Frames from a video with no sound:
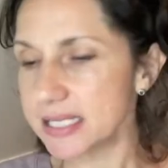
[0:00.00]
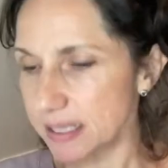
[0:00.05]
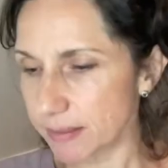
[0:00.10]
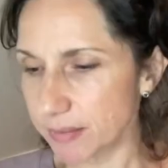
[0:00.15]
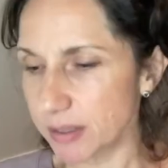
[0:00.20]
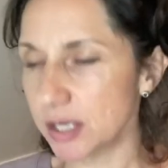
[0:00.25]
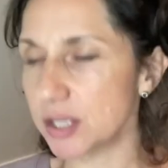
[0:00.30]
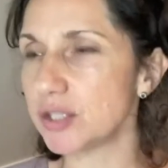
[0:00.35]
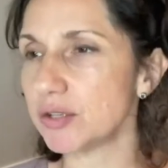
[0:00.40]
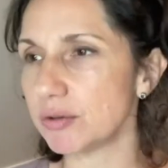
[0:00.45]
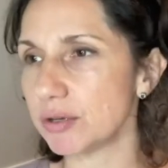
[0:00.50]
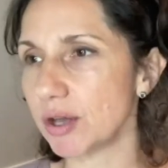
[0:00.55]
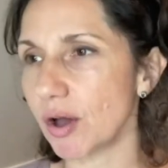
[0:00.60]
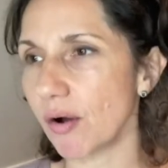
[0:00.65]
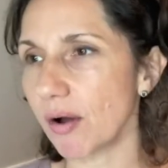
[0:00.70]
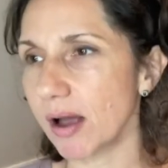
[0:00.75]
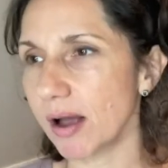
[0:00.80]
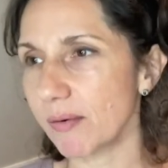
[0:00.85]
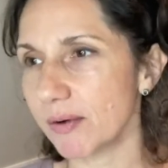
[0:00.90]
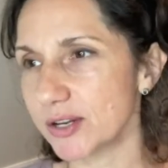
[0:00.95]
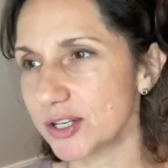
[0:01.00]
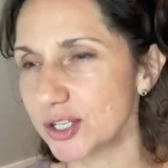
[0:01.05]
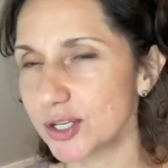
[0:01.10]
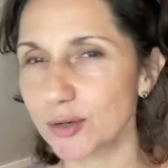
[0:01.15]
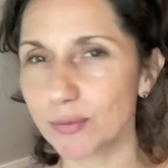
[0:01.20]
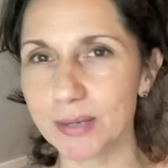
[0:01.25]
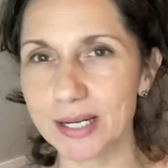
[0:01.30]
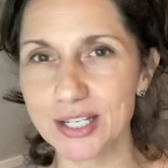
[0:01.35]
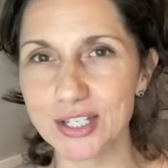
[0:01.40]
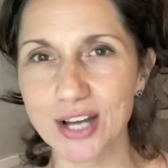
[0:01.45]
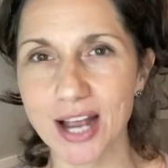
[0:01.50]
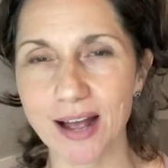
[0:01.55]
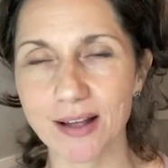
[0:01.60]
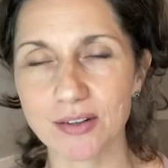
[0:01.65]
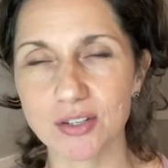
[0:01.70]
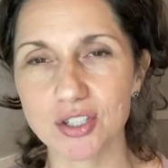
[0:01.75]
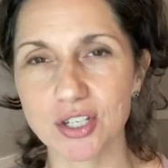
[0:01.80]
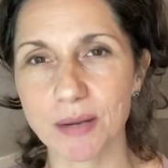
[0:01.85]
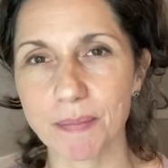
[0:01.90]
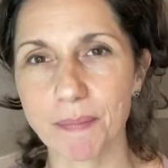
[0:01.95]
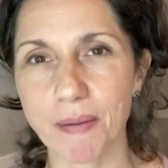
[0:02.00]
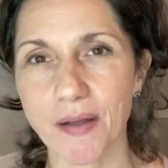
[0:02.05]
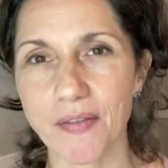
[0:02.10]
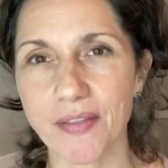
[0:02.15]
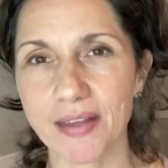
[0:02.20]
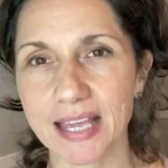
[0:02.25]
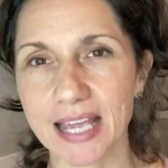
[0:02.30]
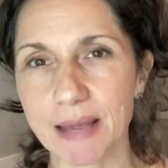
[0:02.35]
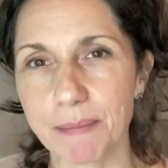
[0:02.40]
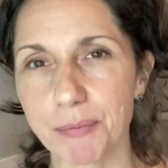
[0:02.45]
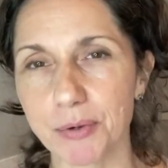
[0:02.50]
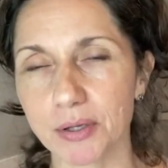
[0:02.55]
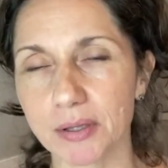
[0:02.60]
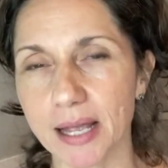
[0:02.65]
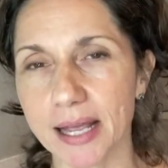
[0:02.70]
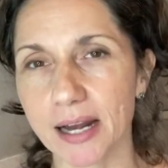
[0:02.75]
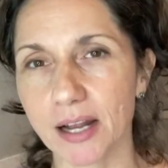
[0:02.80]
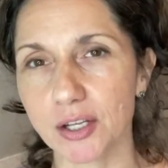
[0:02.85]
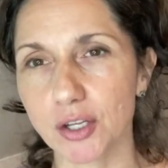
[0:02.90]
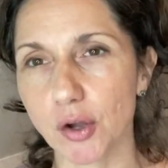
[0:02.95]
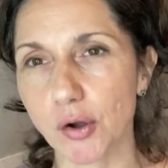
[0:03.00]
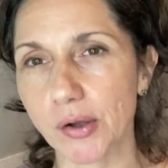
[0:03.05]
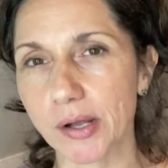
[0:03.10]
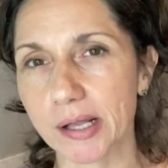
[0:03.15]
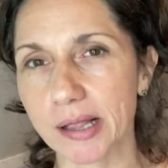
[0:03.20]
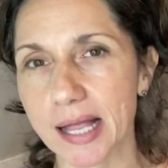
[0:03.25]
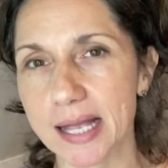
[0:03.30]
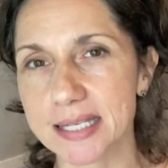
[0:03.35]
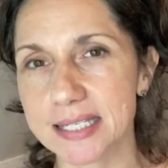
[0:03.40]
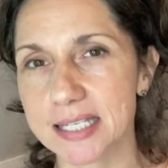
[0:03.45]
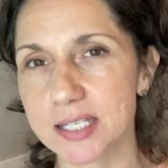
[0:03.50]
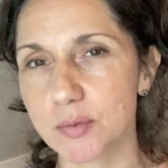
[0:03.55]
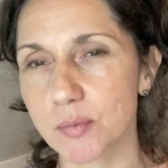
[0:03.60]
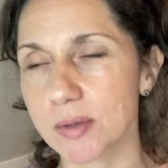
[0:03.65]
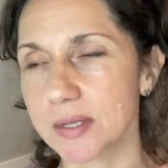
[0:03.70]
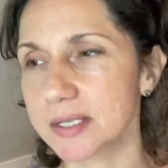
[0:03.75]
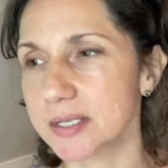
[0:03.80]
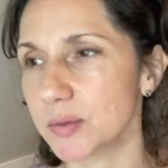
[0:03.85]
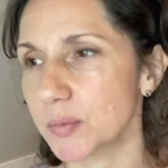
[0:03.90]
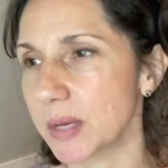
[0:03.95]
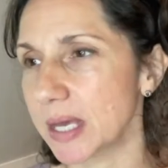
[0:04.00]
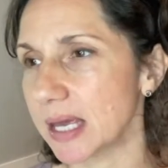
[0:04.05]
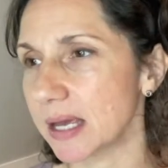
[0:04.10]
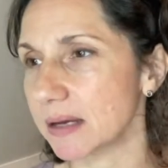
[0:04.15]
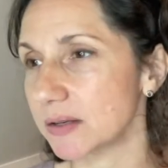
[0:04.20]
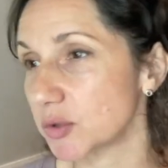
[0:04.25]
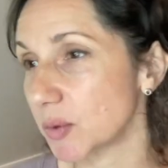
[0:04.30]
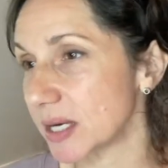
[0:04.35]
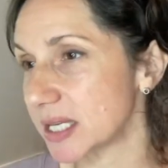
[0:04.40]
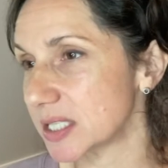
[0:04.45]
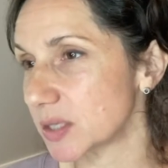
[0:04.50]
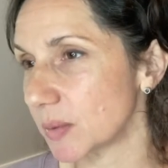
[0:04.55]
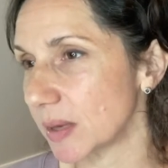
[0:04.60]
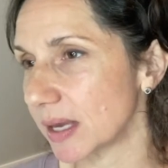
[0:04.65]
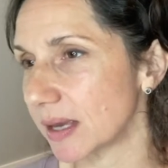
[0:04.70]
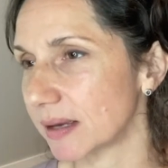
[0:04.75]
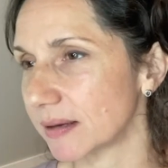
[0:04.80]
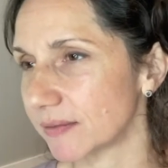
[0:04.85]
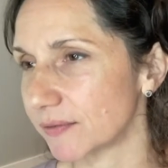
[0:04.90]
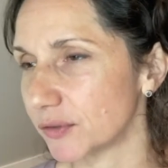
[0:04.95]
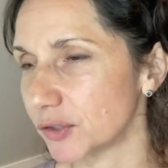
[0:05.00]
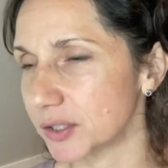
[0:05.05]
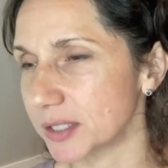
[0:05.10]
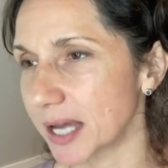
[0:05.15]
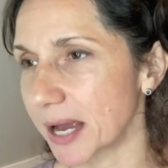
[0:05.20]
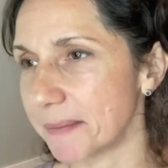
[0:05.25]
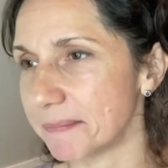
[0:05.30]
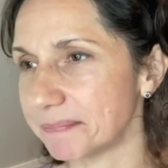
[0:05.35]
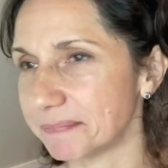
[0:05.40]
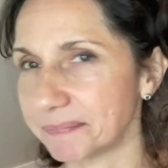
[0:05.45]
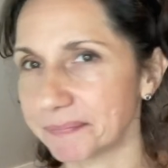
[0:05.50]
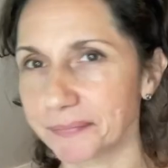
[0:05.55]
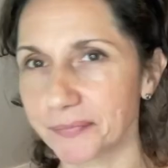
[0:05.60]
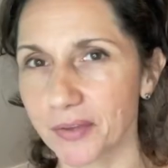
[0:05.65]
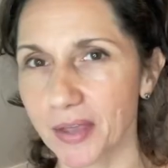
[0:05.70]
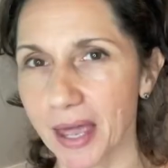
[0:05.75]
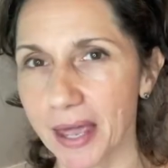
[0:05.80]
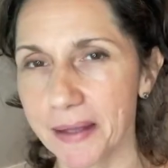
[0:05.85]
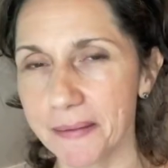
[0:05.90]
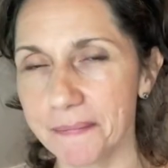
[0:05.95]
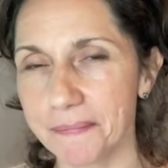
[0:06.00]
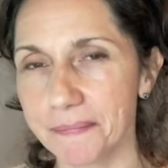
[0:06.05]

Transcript: I'm going to do yoga. I want you to reach out and jump on the Keep Your Light On yoga classes once a week, twice a week, full time. Okay?